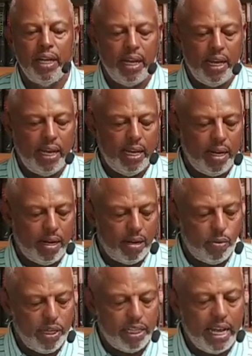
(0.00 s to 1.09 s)
and uh,
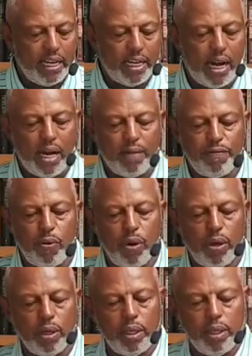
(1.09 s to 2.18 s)
we thank God
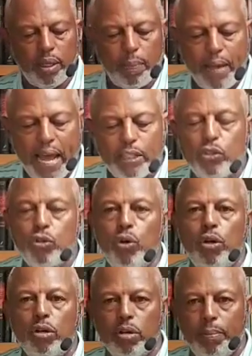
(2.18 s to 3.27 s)
for the
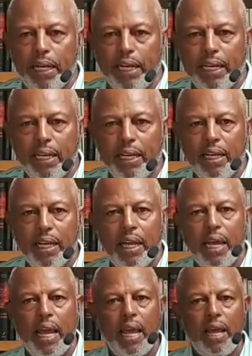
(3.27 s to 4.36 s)
pastoral committee,
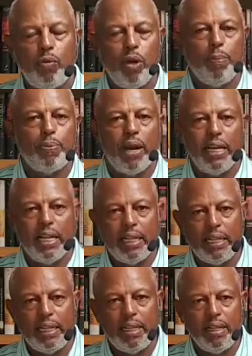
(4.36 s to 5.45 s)
and we pray that
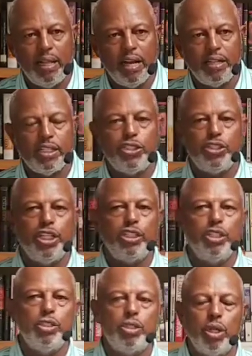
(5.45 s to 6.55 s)
their
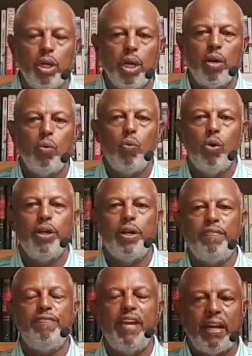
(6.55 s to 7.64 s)
decisions would
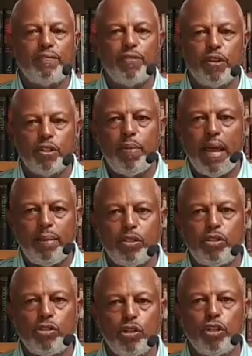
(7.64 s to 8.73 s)
affect First
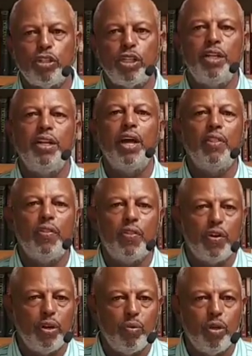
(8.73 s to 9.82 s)
Baptist Church another
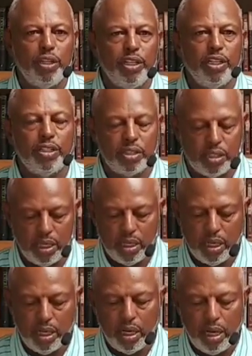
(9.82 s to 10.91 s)
31 years.
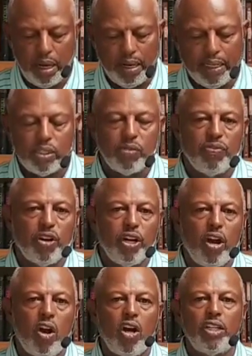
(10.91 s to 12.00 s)
Uh, it's very
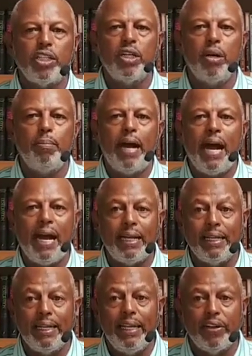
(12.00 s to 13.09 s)
hard to come by a
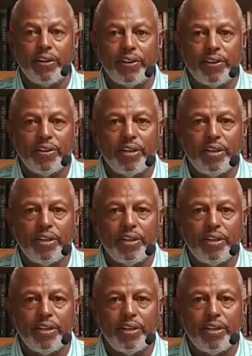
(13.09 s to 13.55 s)
leader,